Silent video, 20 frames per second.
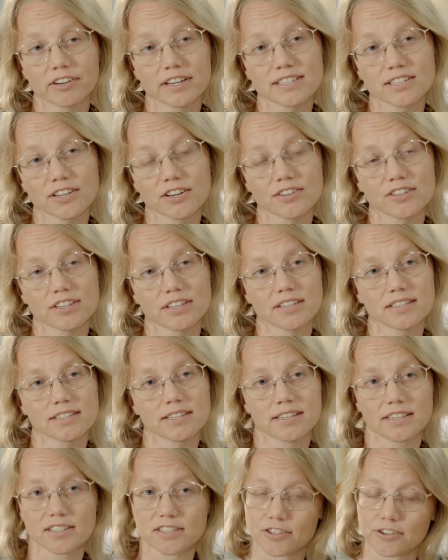research is
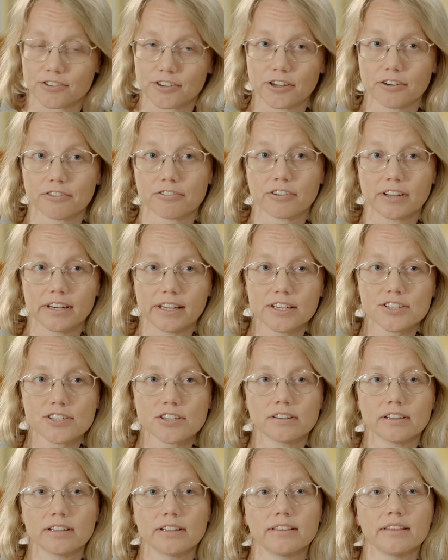history of
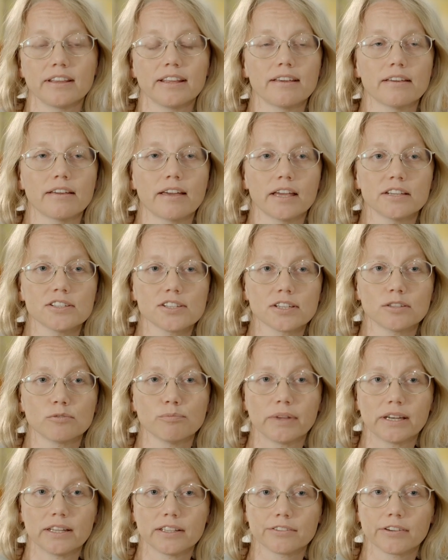religion in the
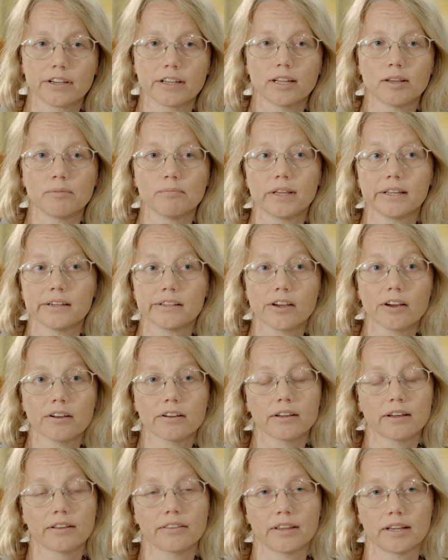ancient Mediterranean
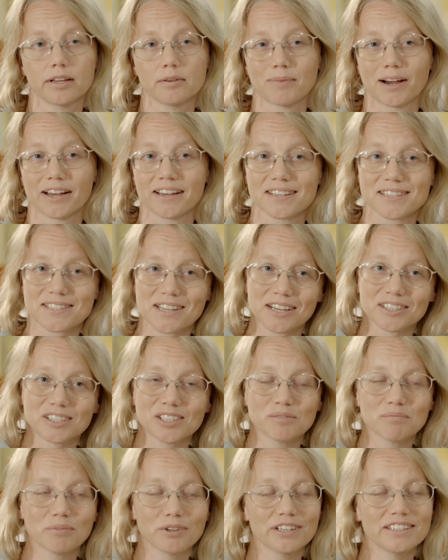milieu, and then my
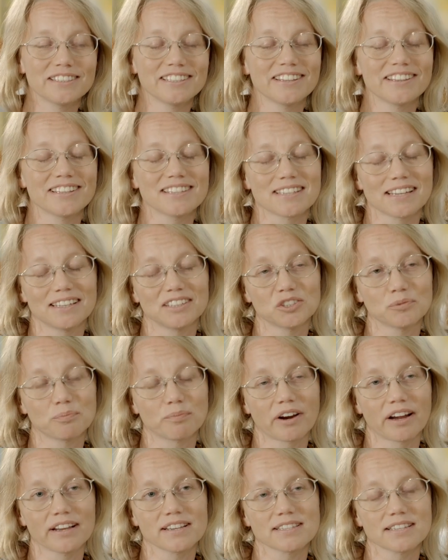starting point in this
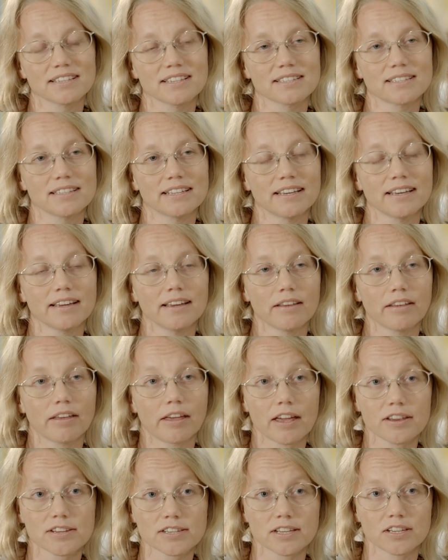enterprise is the
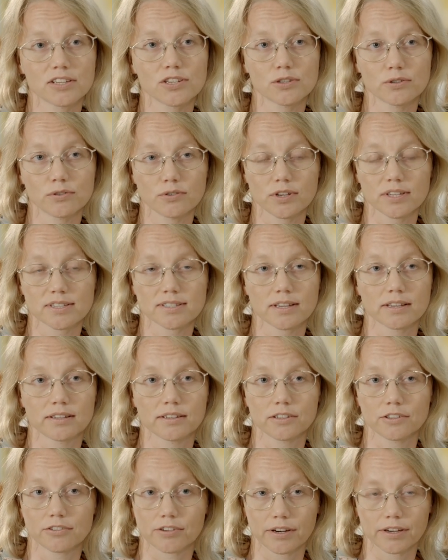ancient Jewish
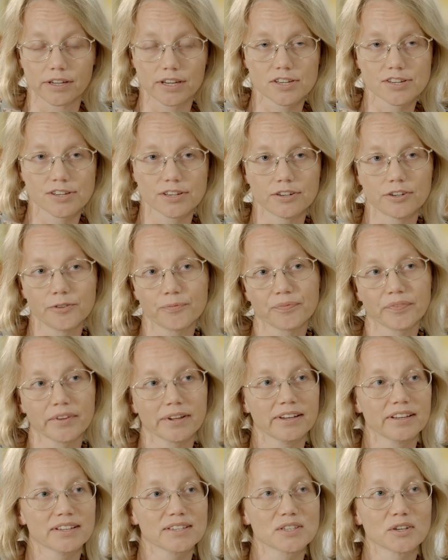tradition.
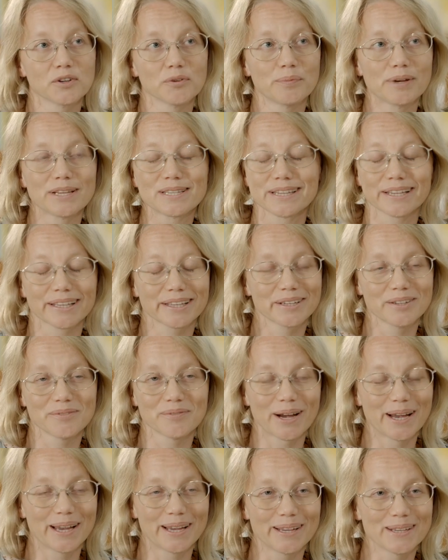So basically,
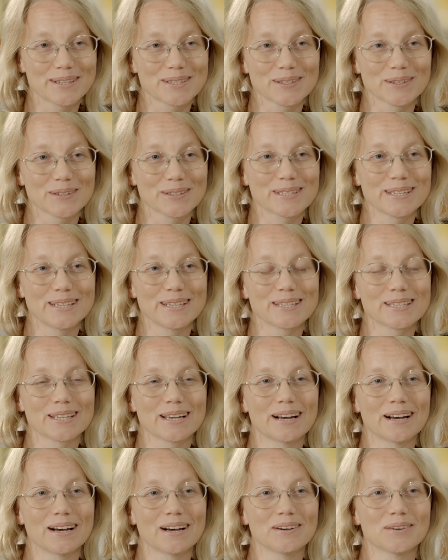my sources
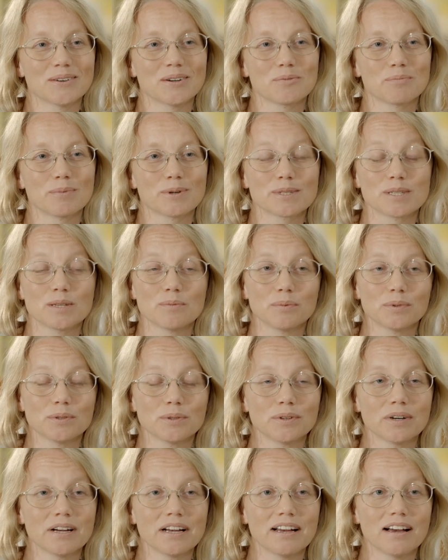are all
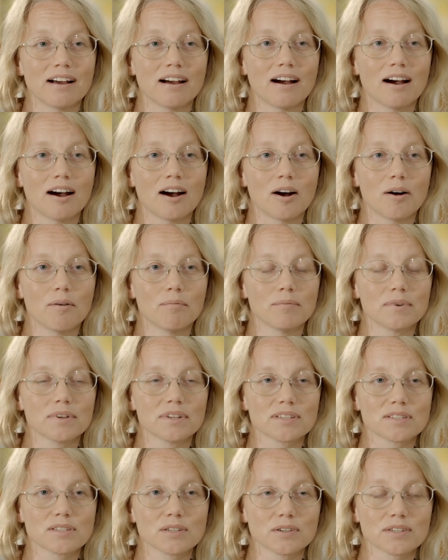possible um,
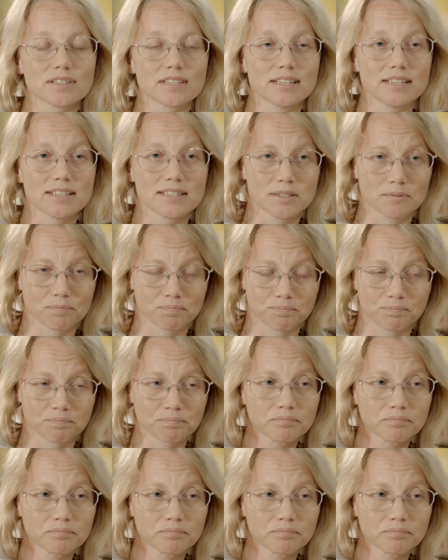sources